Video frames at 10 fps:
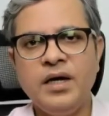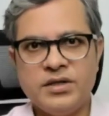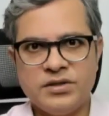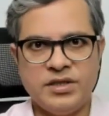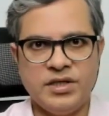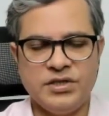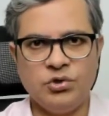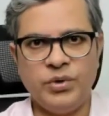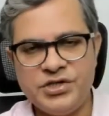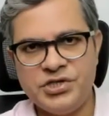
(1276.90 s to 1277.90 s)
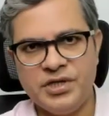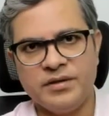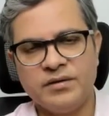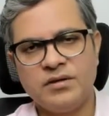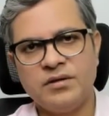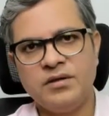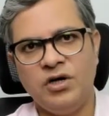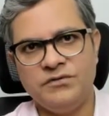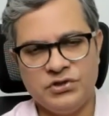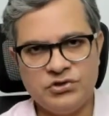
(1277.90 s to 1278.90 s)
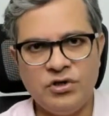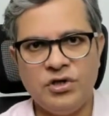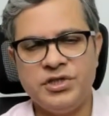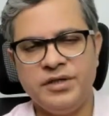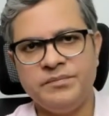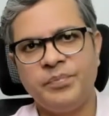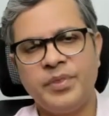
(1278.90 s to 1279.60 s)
education of sociology